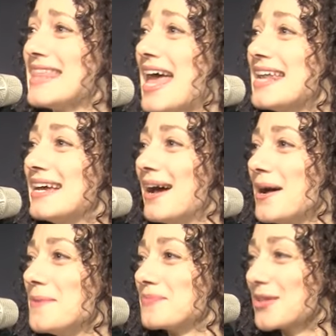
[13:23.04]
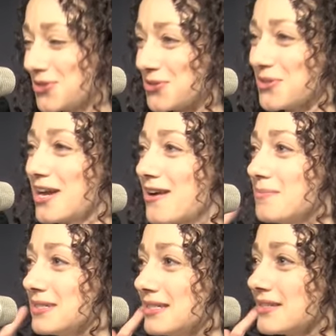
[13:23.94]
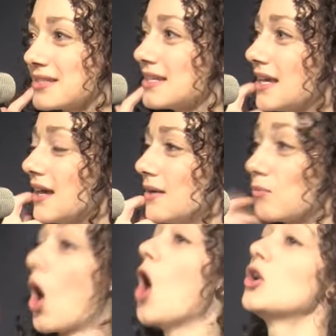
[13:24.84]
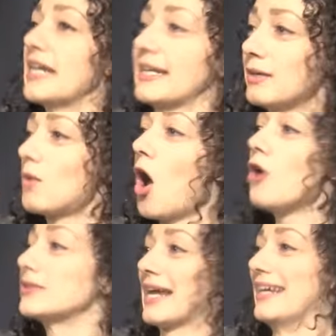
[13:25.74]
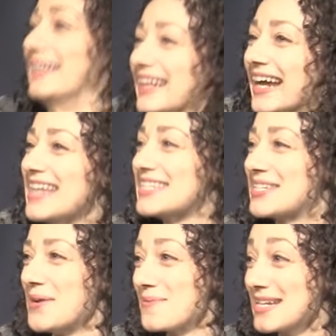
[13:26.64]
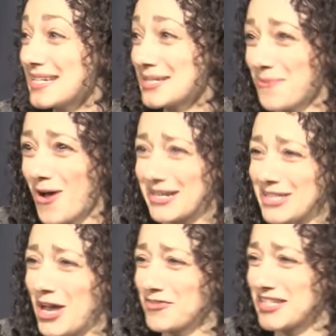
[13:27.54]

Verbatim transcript: then um, Julie, our M D, yells, "We're holding! We're holding!" And so we just walked off